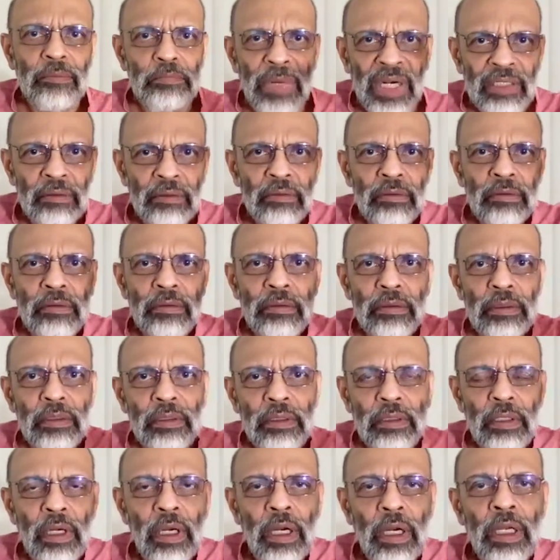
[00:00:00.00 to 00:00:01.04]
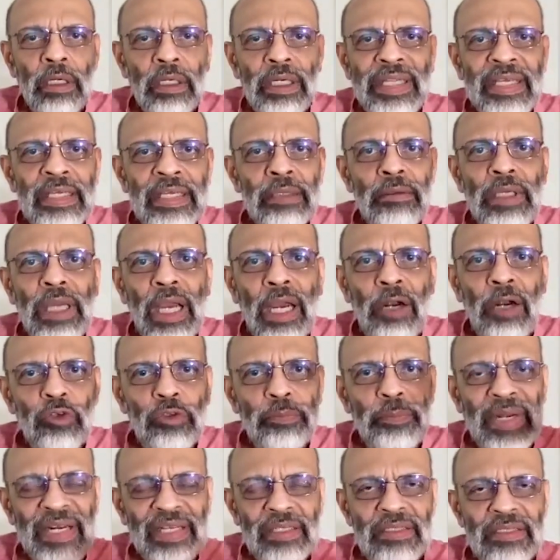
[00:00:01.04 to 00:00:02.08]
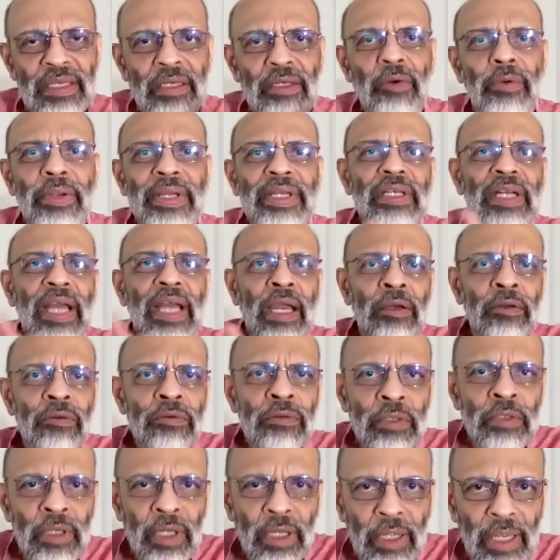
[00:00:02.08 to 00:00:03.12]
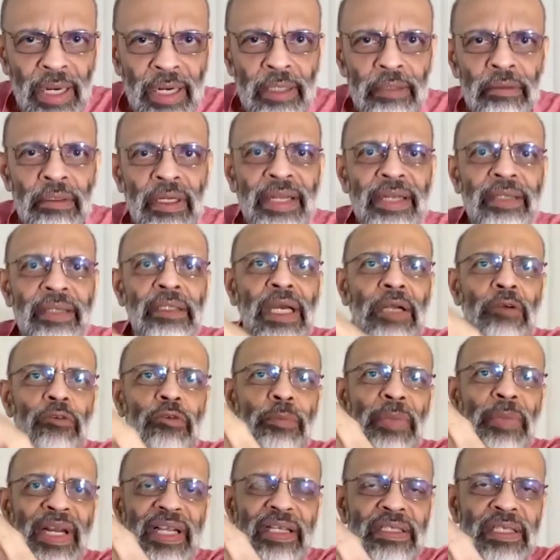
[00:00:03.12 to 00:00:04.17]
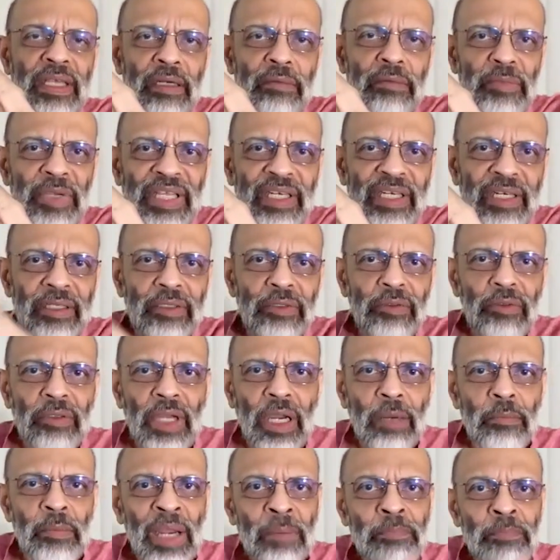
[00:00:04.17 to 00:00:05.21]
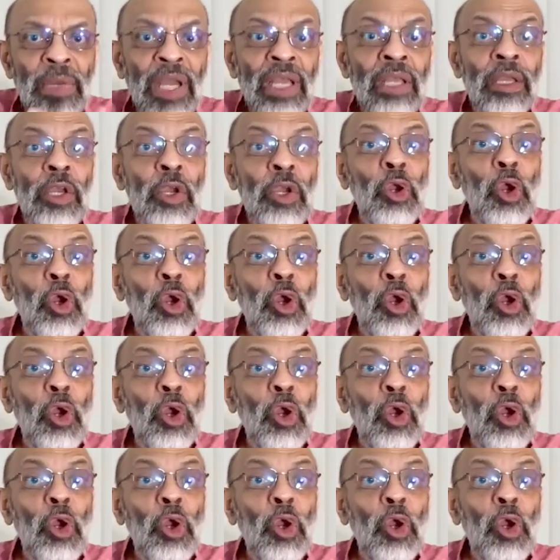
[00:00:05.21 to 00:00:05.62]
but uh, early outbreaks are going down and late outbreaks are beginning to come up